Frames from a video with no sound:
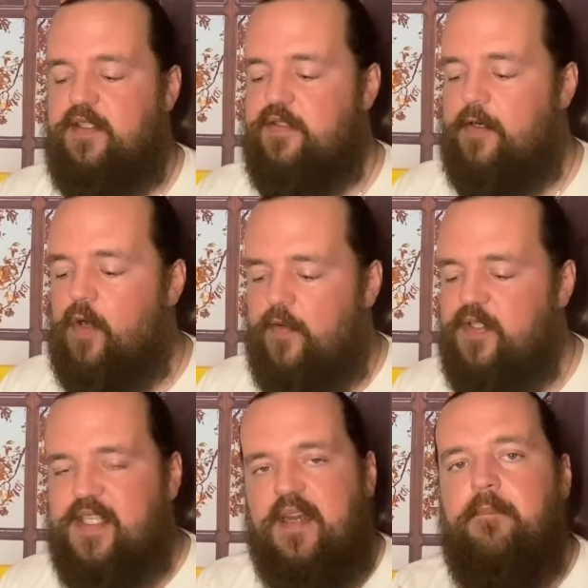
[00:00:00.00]
It's like, all right,
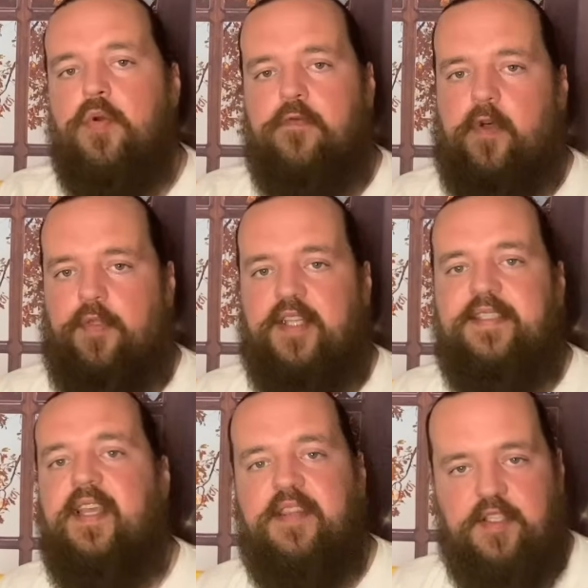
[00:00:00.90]
let's get a move on. Let's
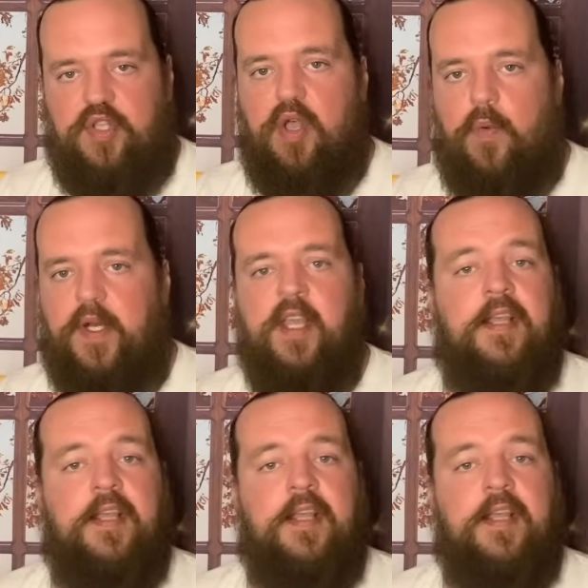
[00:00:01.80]
get this going.